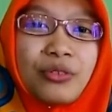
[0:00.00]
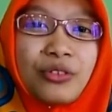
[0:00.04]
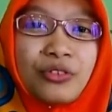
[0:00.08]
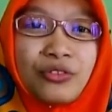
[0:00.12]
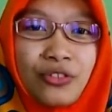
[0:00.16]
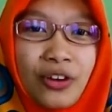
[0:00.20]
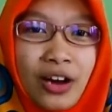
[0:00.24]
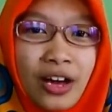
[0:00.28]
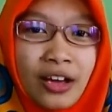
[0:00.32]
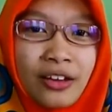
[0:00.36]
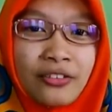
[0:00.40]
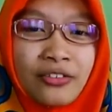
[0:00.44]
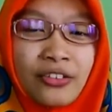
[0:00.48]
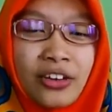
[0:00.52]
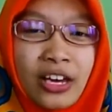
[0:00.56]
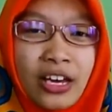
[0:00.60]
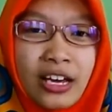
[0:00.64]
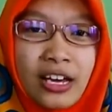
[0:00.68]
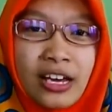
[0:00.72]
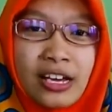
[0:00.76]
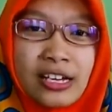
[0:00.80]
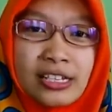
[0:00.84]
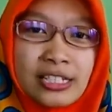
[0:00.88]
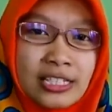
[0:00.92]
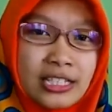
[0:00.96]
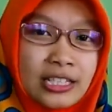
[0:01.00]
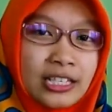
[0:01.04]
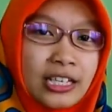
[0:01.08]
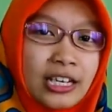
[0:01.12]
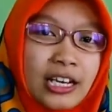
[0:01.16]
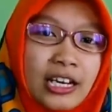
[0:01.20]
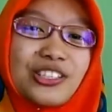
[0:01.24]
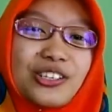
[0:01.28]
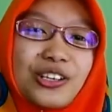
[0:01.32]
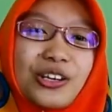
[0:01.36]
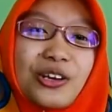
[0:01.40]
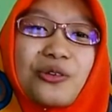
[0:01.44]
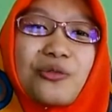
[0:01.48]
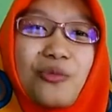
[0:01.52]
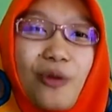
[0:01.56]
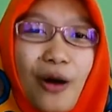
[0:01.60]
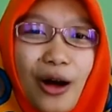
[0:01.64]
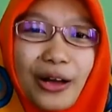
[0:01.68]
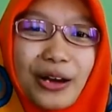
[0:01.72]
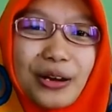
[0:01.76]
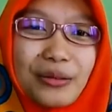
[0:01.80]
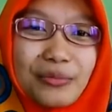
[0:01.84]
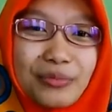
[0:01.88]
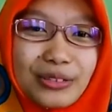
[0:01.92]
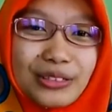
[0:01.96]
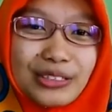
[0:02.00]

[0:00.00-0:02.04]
number 5 is, do you want